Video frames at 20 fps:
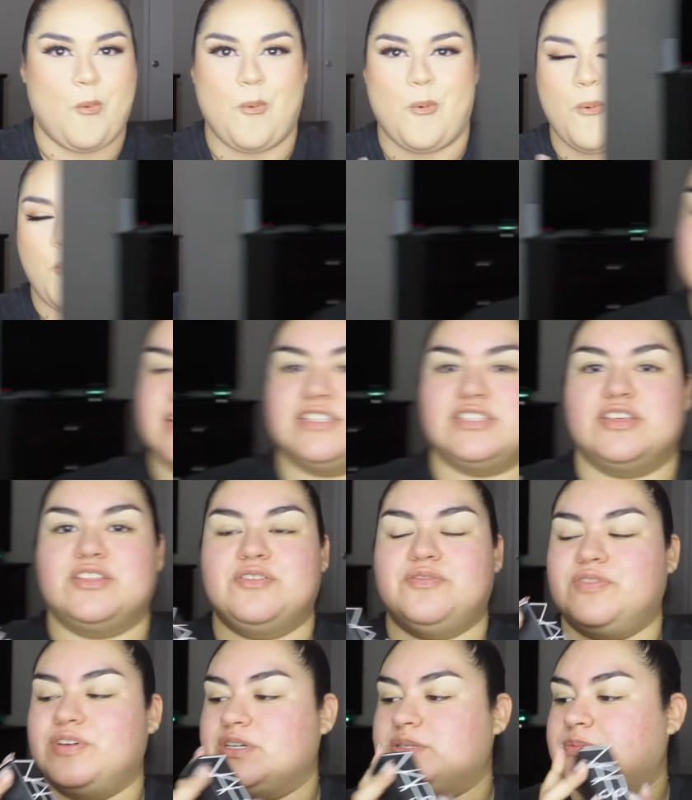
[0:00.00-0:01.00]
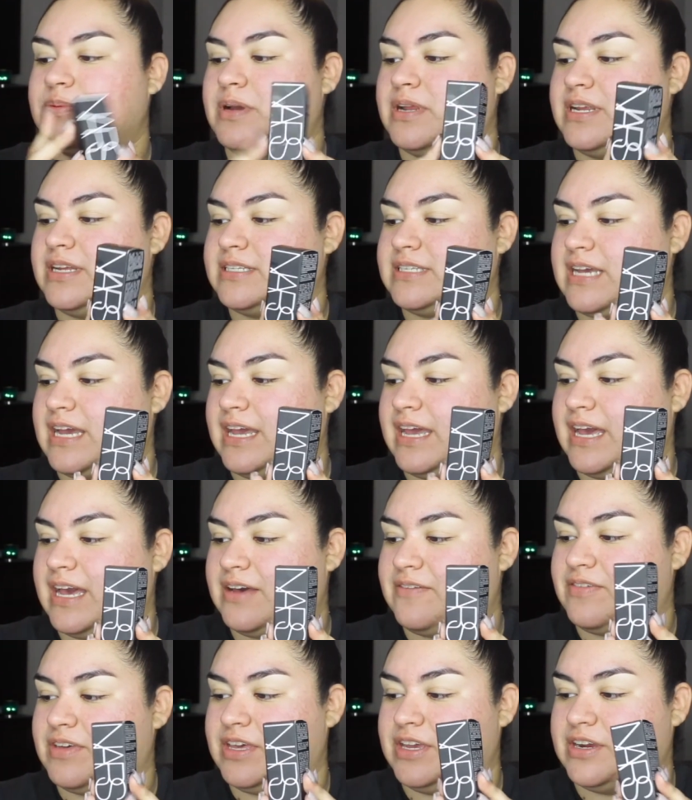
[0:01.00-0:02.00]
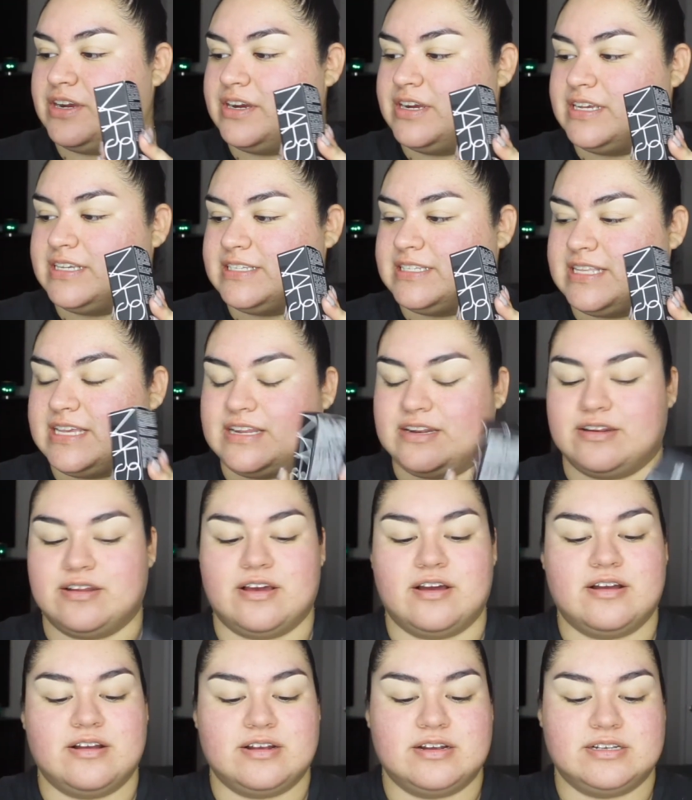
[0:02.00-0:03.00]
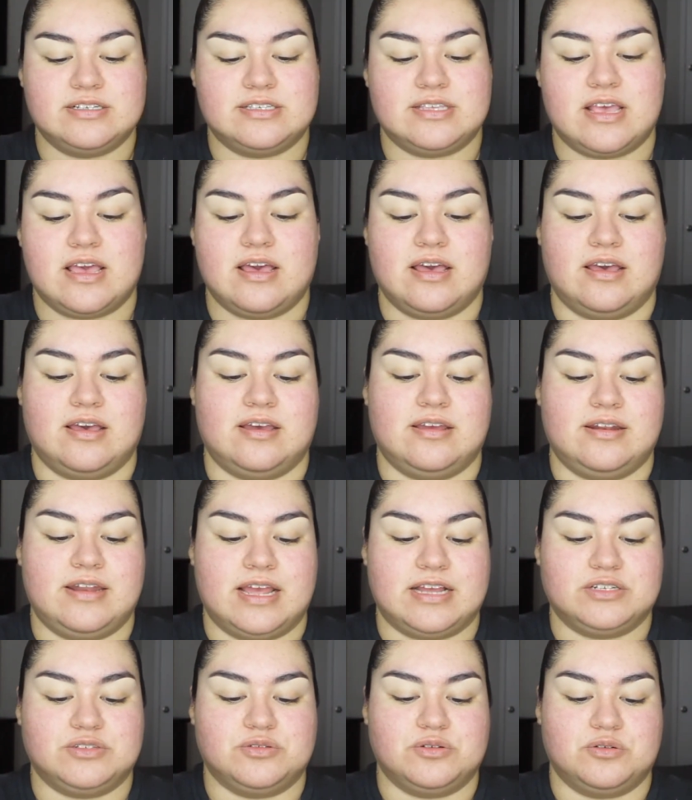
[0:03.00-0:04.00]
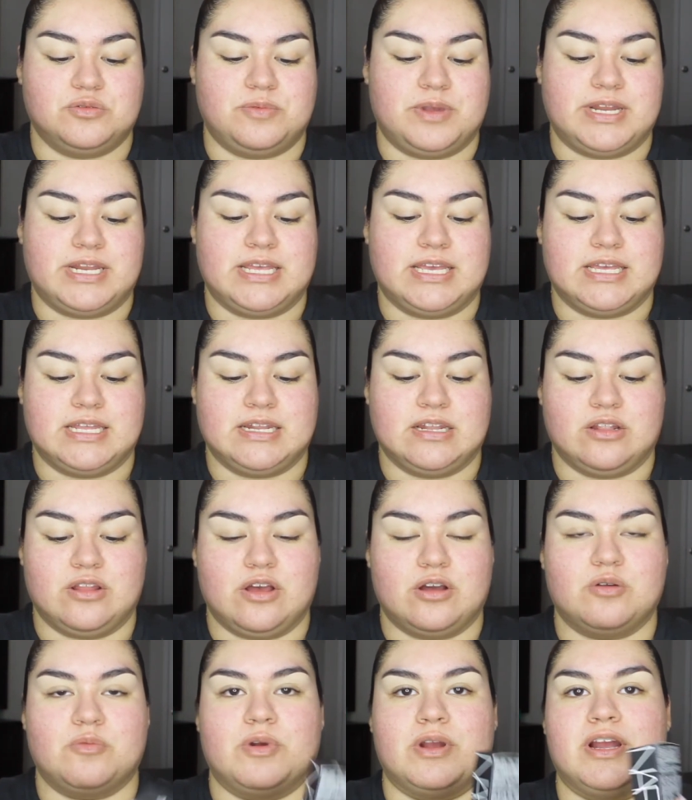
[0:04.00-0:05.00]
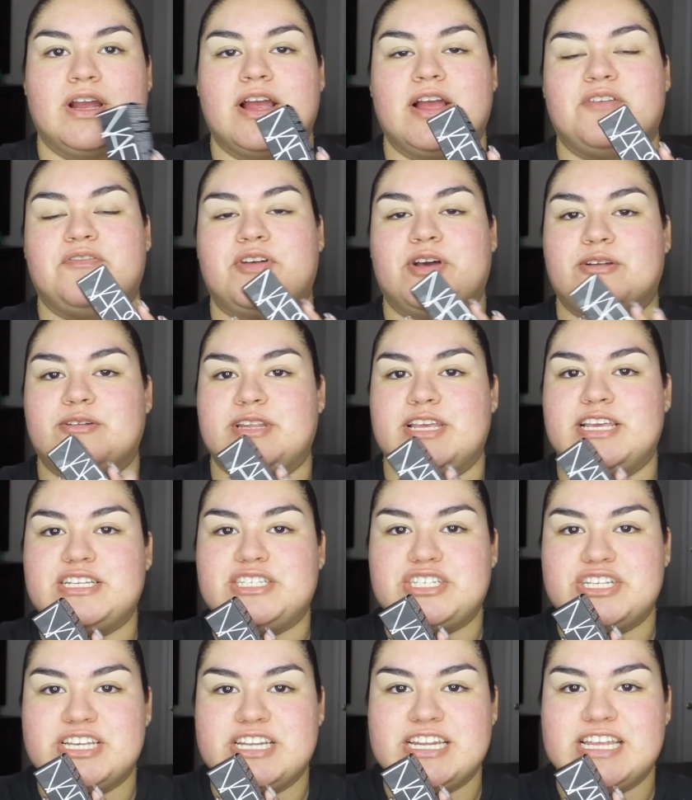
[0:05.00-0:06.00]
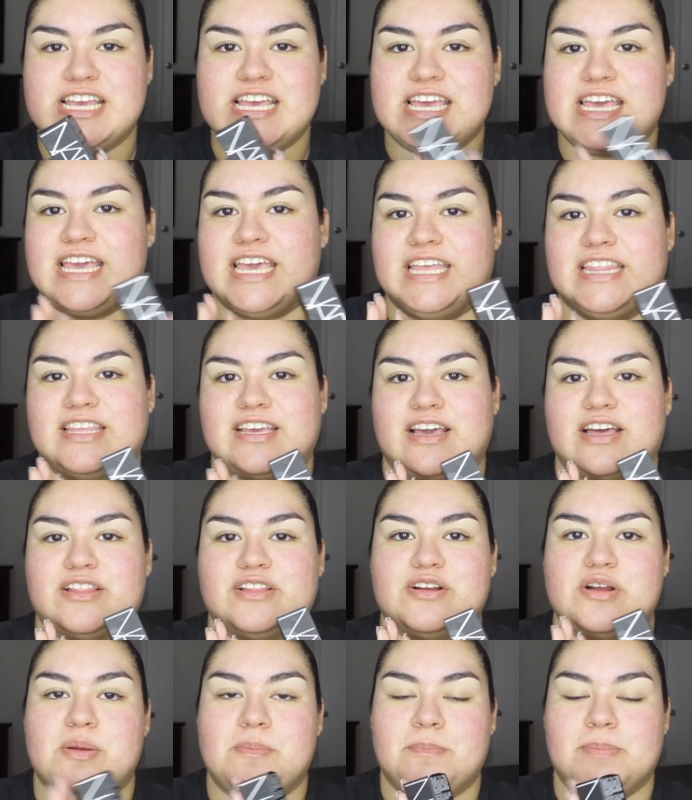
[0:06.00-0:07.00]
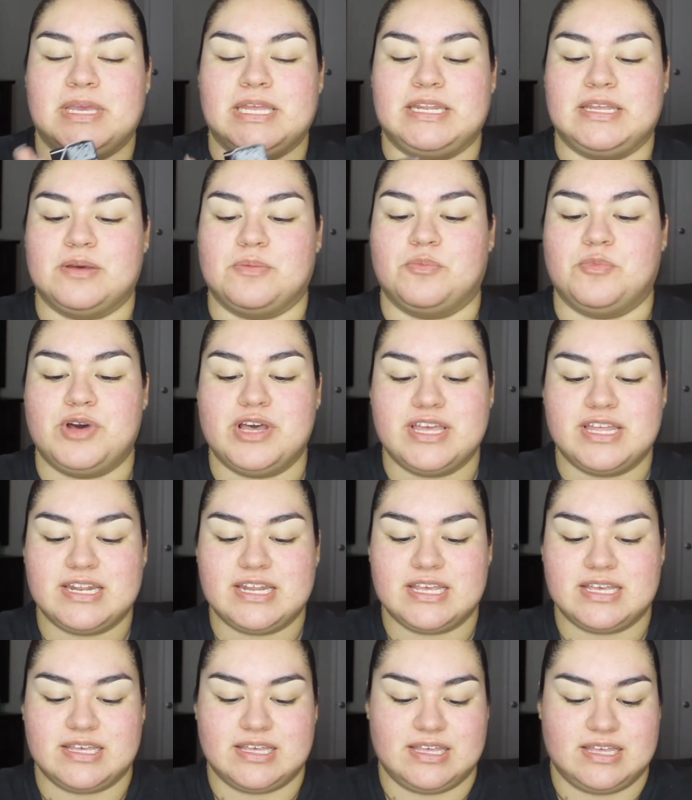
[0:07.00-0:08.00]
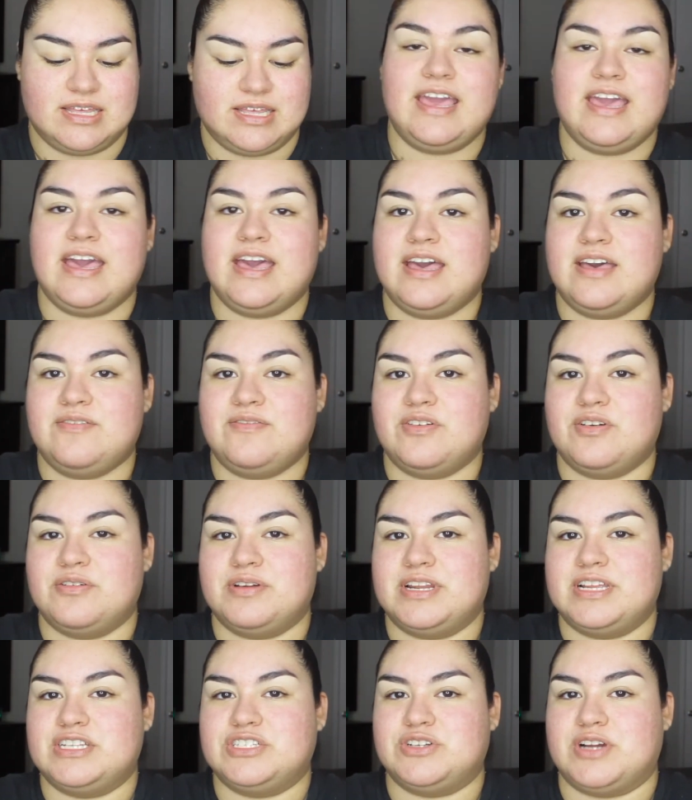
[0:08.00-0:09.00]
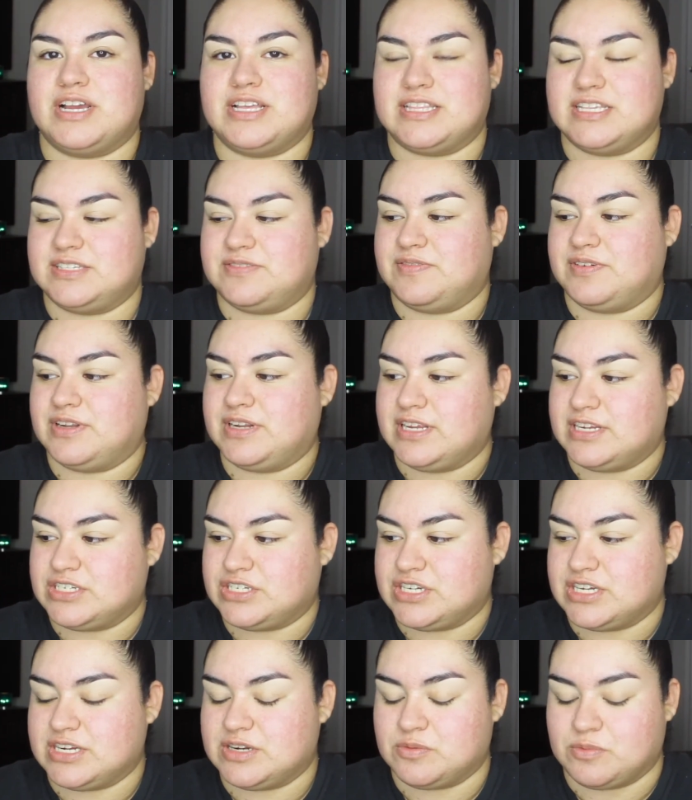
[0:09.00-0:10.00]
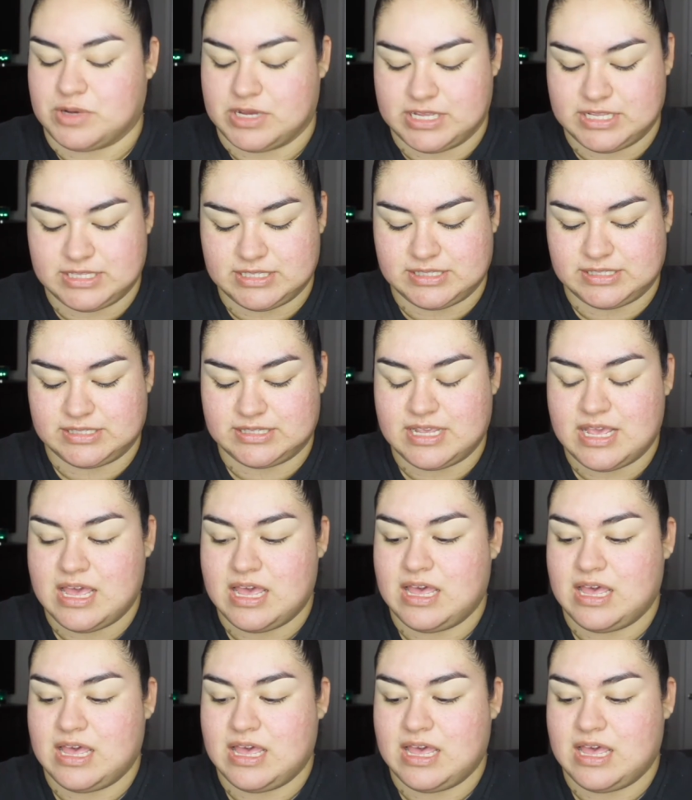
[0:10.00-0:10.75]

Okay, so the first product I have here is the NARS Natural Radiant Longwear Foundation in the color Medium 1. I have already tried this foundation once